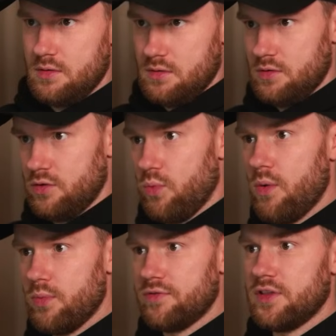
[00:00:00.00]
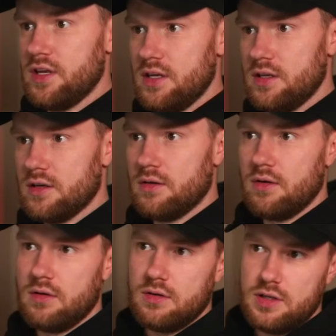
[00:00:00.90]
The one with the
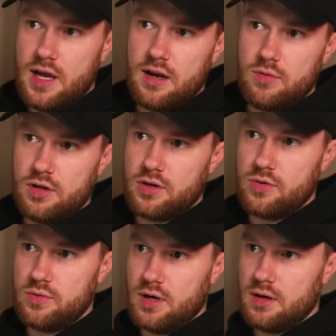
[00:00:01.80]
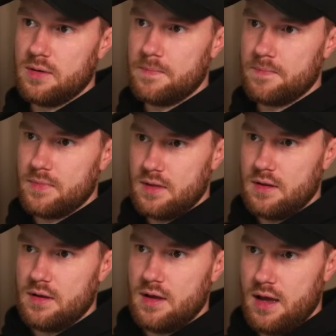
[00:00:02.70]
yellow Laguna
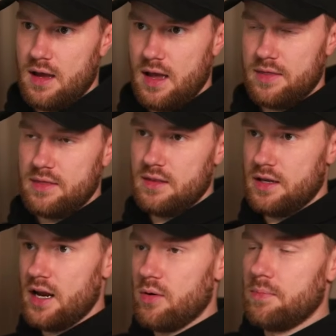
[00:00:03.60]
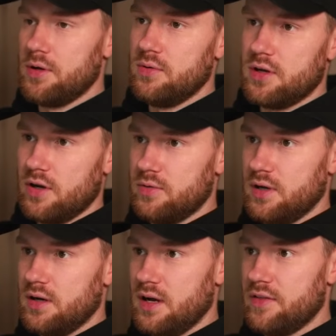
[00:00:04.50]
and yellow and blue
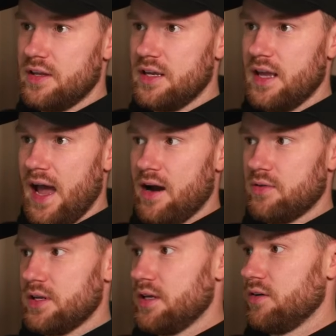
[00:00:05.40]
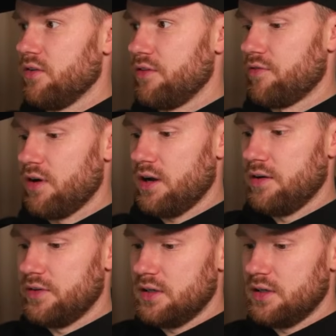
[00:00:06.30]
Laguna and the Audi on the front cover.